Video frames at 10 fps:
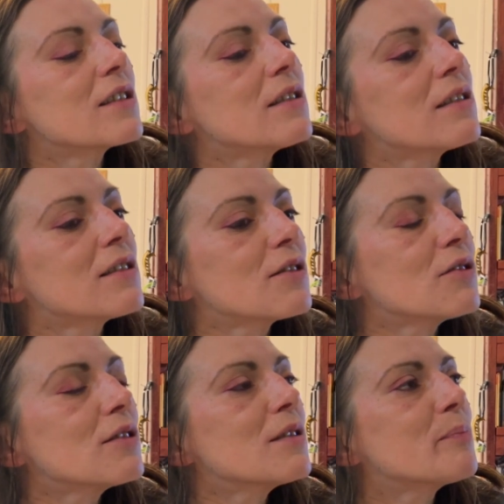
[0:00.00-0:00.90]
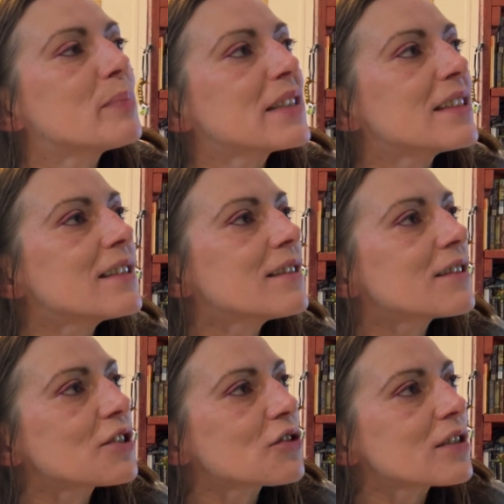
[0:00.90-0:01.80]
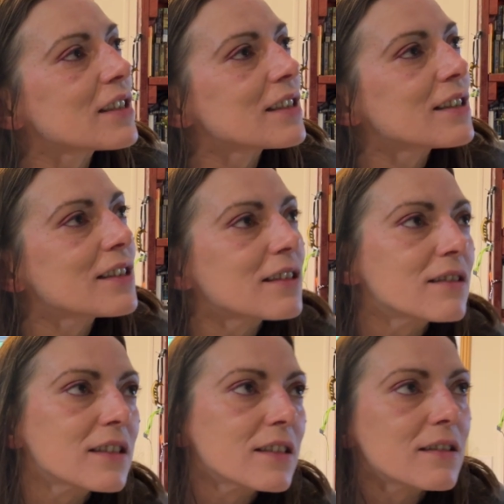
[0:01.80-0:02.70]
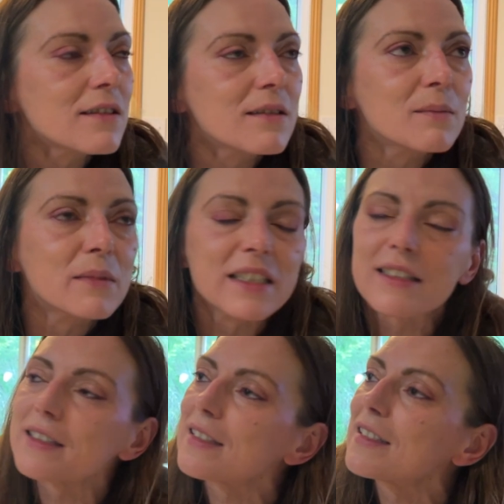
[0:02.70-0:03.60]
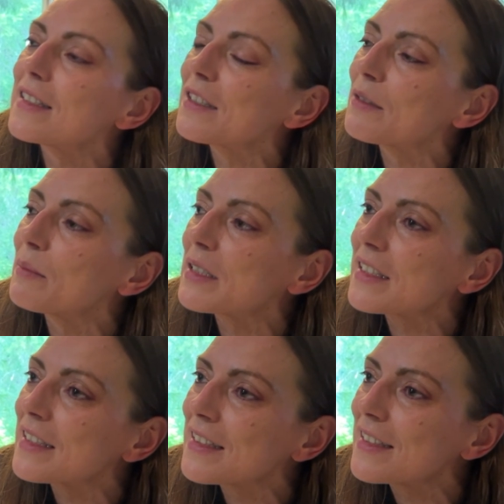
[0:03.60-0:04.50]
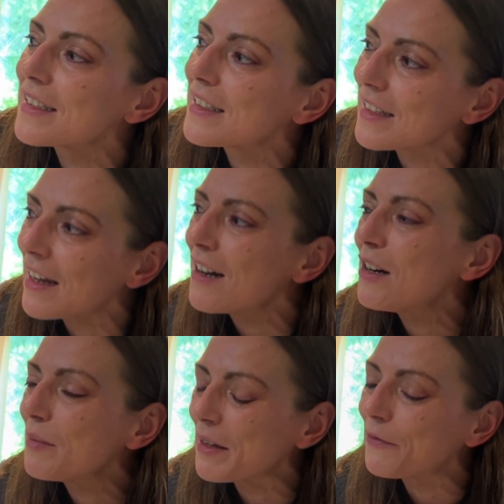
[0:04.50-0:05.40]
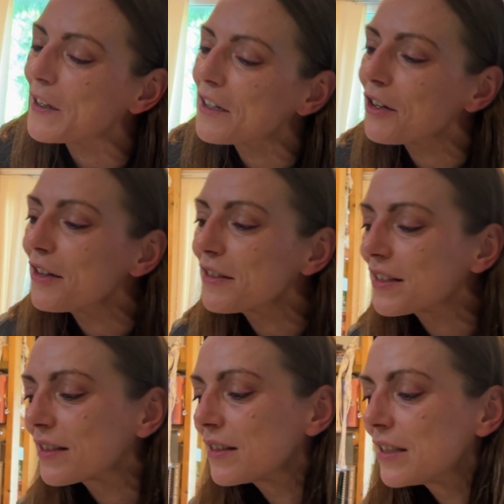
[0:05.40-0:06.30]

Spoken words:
Oh, pile just to get it out of here. Oh my god. Oh my god. Ow, my fingers.